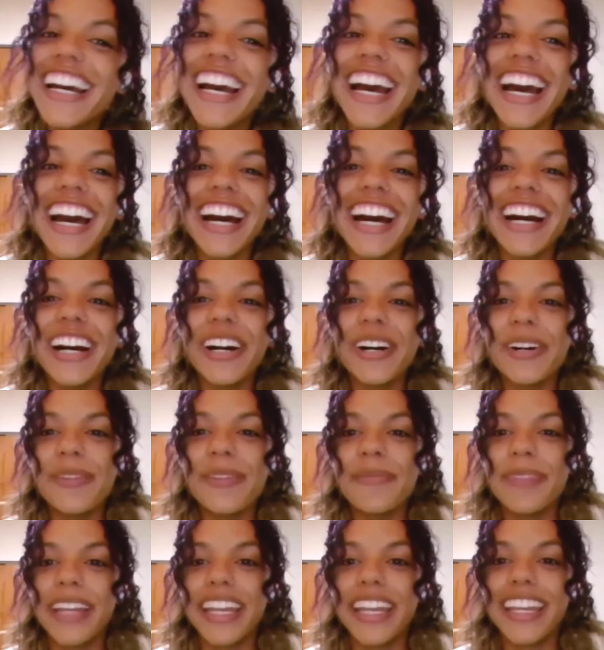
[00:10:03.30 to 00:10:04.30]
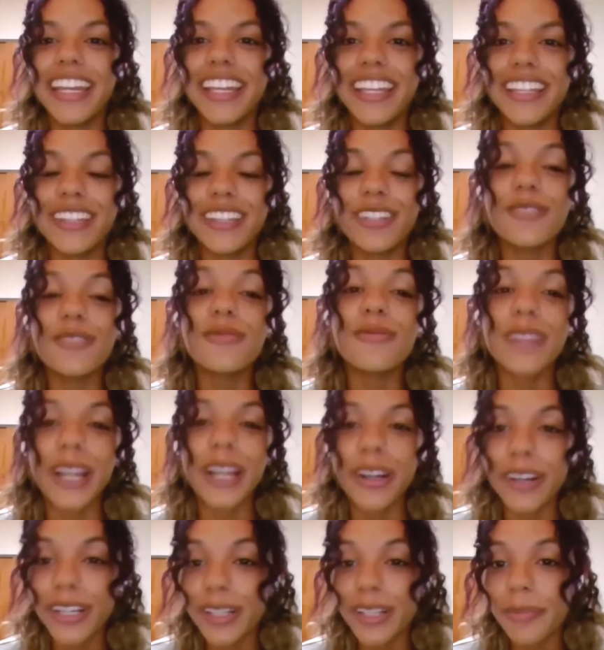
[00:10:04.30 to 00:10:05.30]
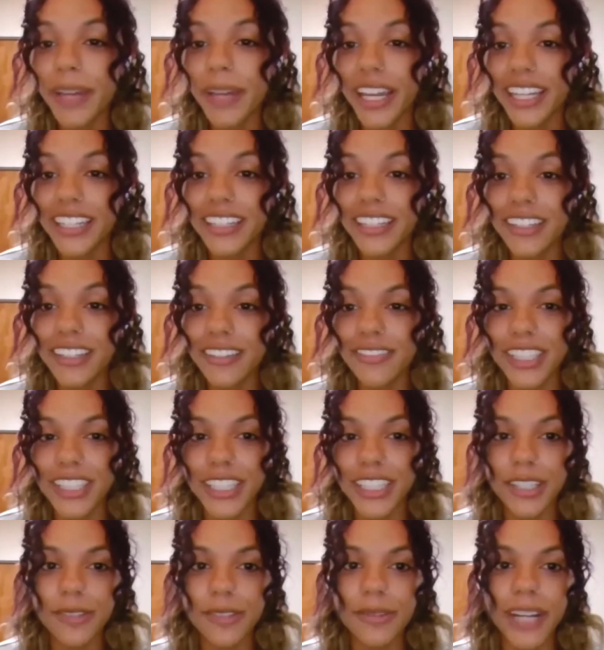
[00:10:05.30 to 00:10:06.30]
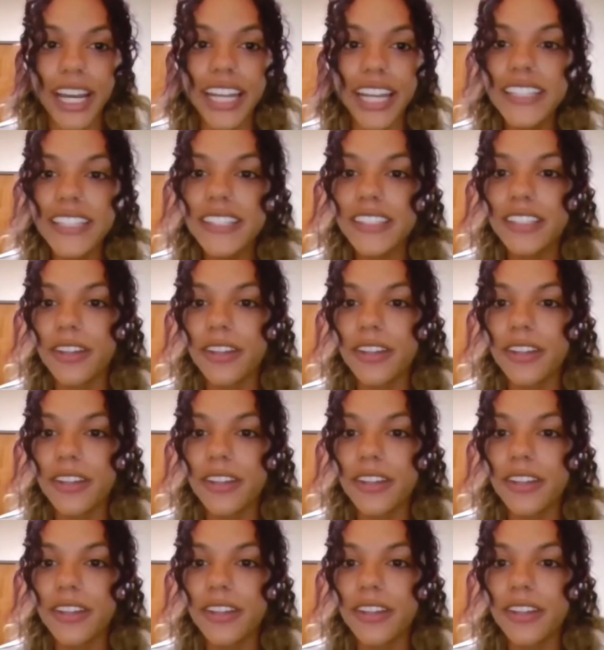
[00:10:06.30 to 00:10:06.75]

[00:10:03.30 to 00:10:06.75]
and they're very competitive in the US.